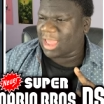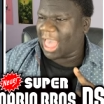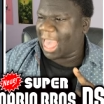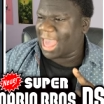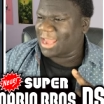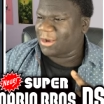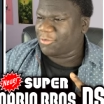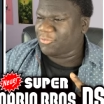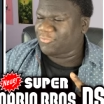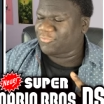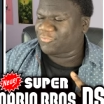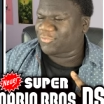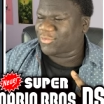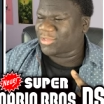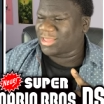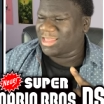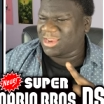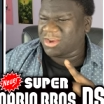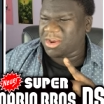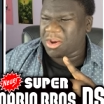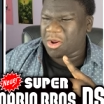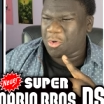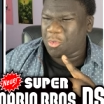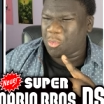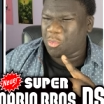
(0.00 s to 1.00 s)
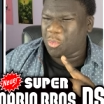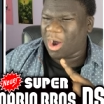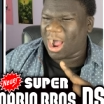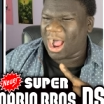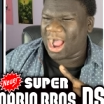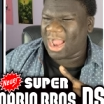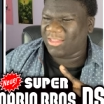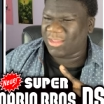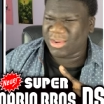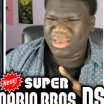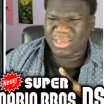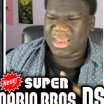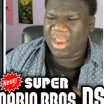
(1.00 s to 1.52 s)
I don't really know
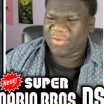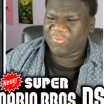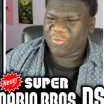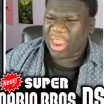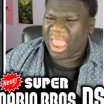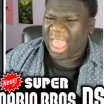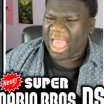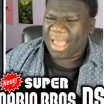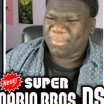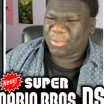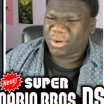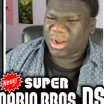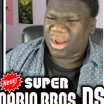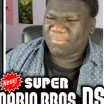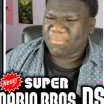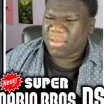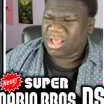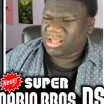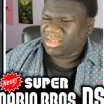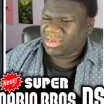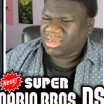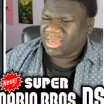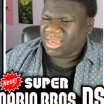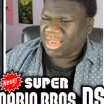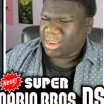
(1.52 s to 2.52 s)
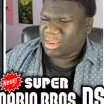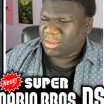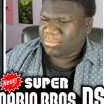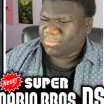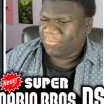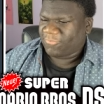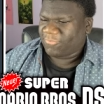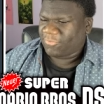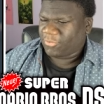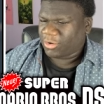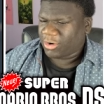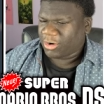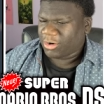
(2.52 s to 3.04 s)
why. That's never happened on Melon D S
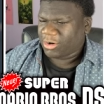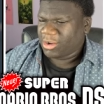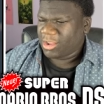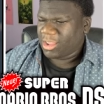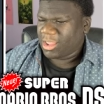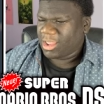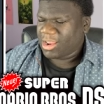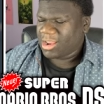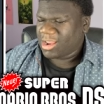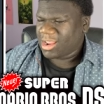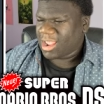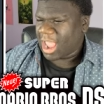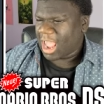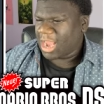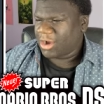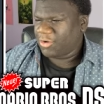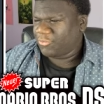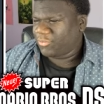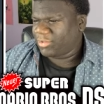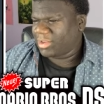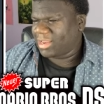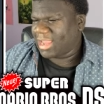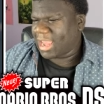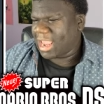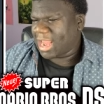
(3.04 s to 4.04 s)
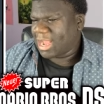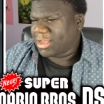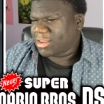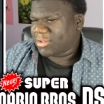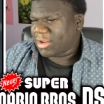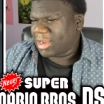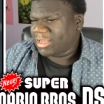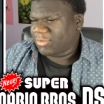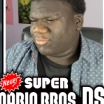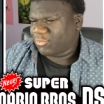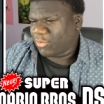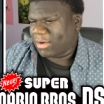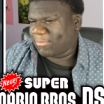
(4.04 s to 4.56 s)
before. I don't really get it, so I
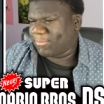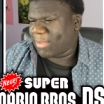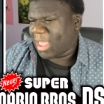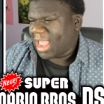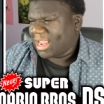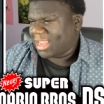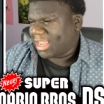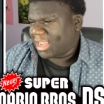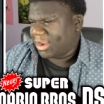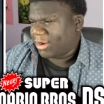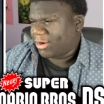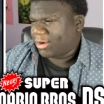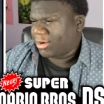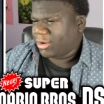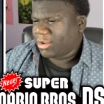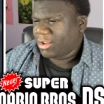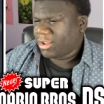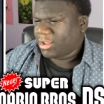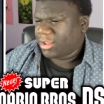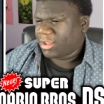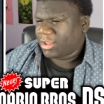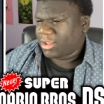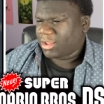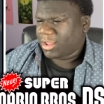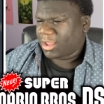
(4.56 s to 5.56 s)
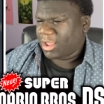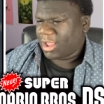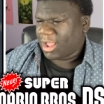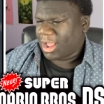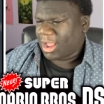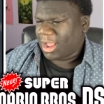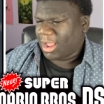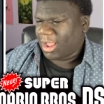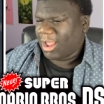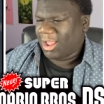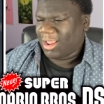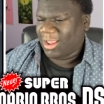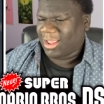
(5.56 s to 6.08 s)
have to run back here.
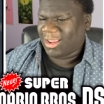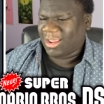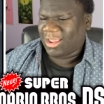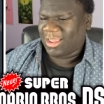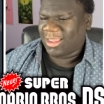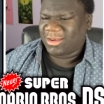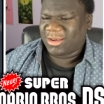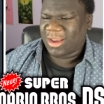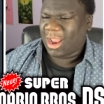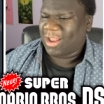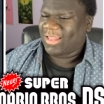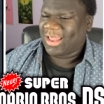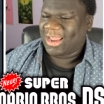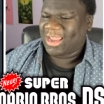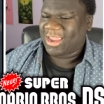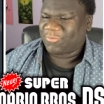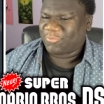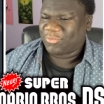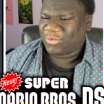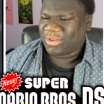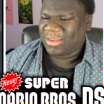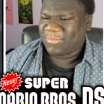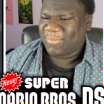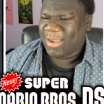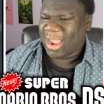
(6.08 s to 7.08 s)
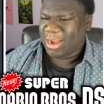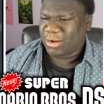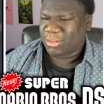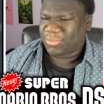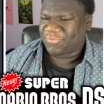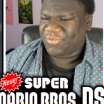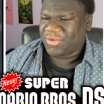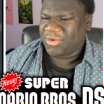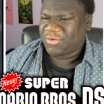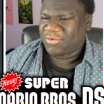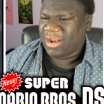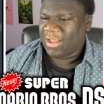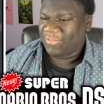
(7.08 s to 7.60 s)
Uh, not like it really matters
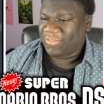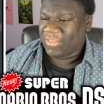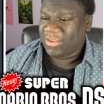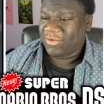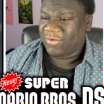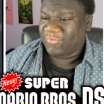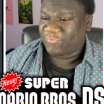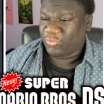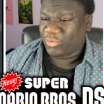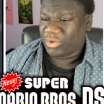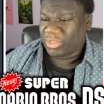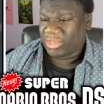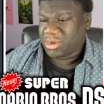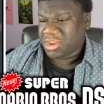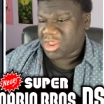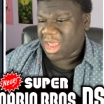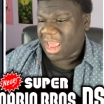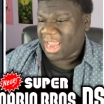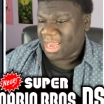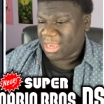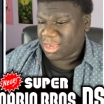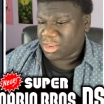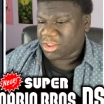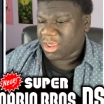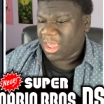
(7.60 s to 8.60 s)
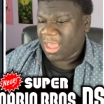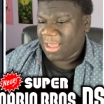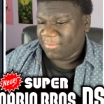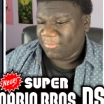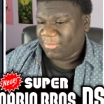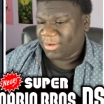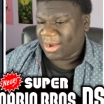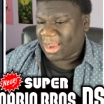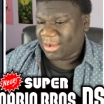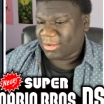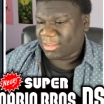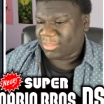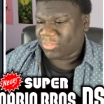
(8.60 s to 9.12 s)
for you. Nothing really changed,
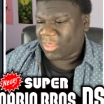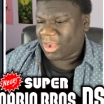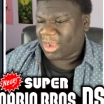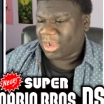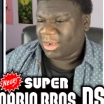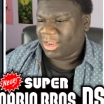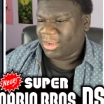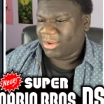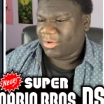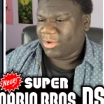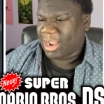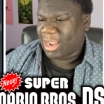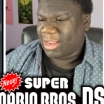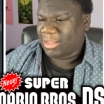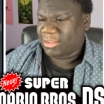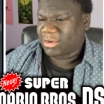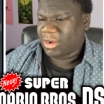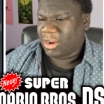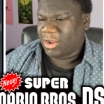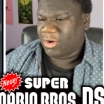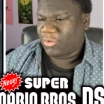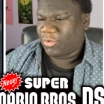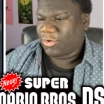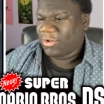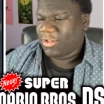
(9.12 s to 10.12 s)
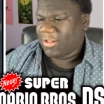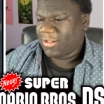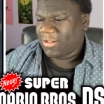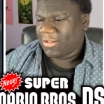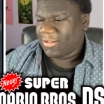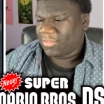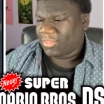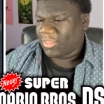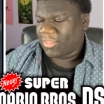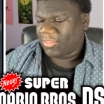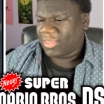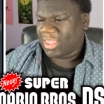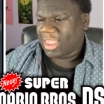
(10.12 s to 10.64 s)
but I just thought I'd let you guys know
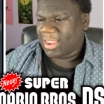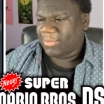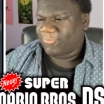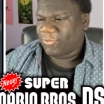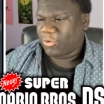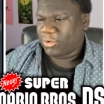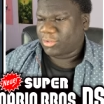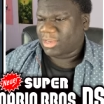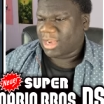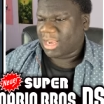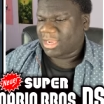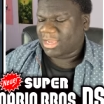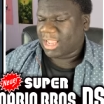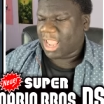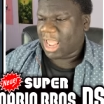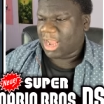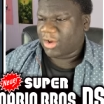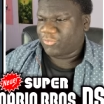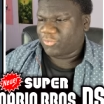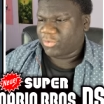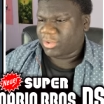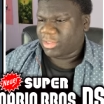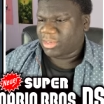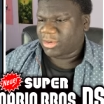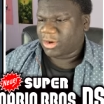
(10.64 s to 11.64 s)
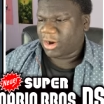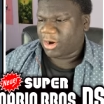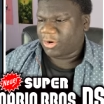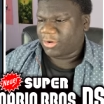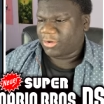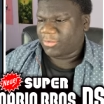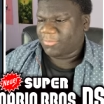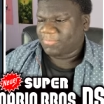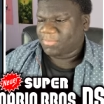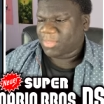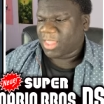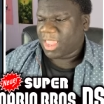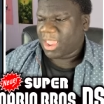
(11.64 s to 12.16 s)
that the game froze and I had to kind of restart.
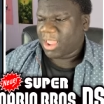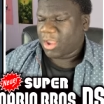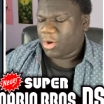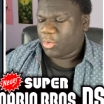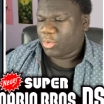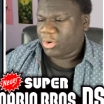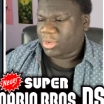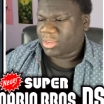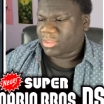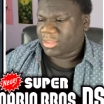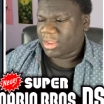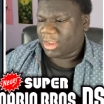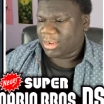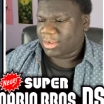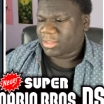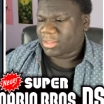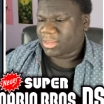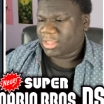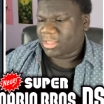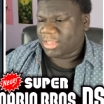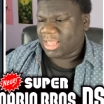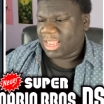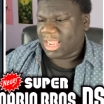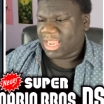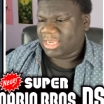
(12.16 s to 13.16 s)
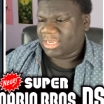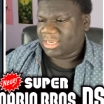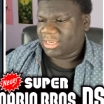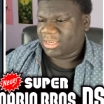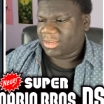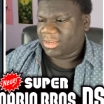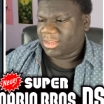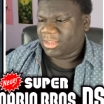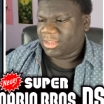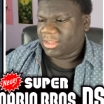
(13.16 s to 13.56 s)
Which sucks, because I had to